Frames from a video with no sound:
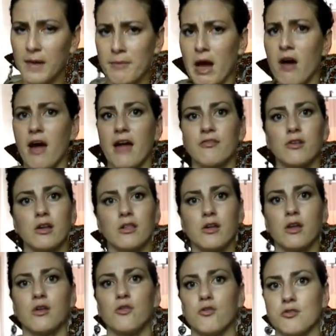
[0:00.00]
about
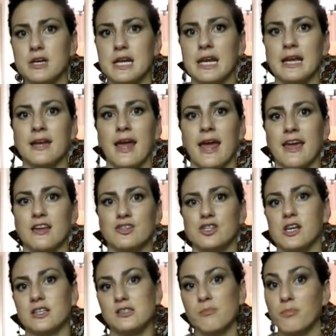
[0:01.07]
everything green, and
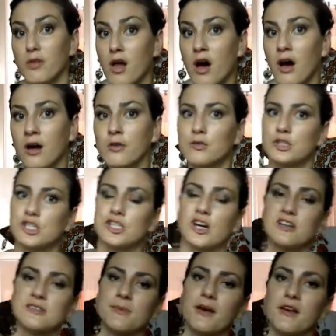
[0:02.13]
she has a blog where she
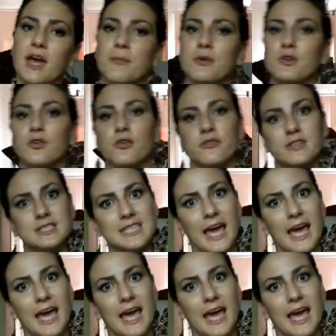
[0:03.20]
talks about chemical of the